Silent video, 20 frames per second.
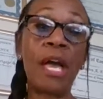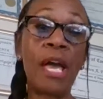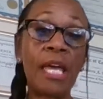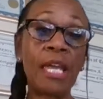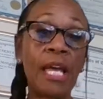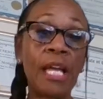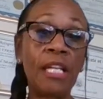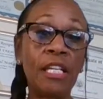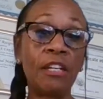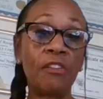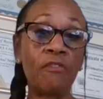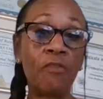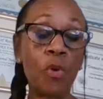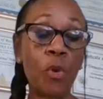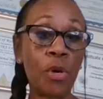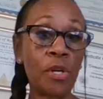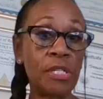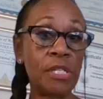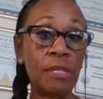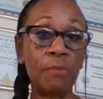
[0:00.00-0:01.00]
and I look
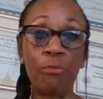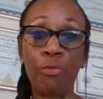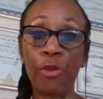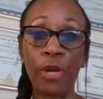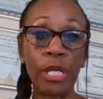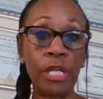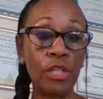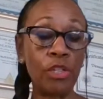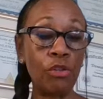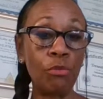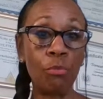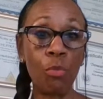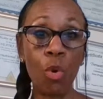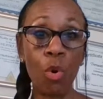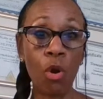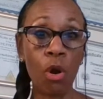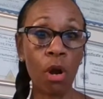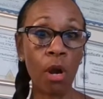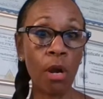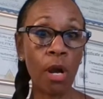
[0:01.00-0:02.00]
forward to bringing you
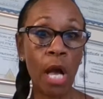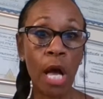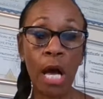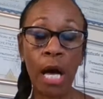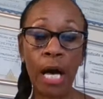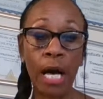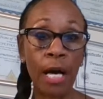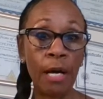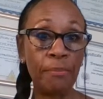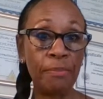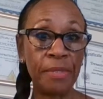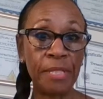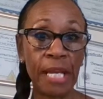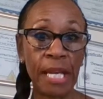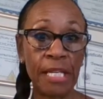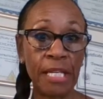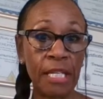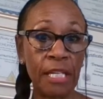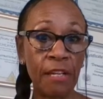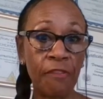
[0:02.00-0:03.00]
more
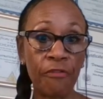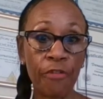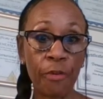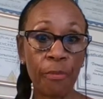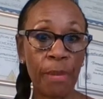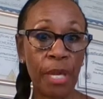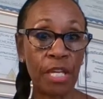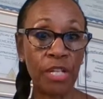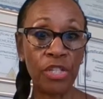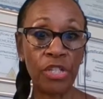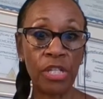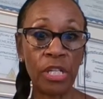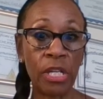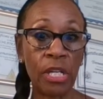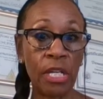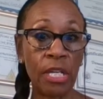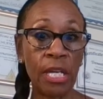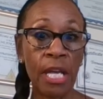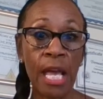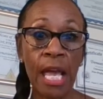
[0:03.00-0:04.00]
updated
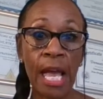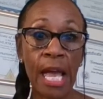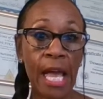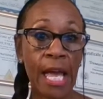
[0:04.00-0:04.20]
information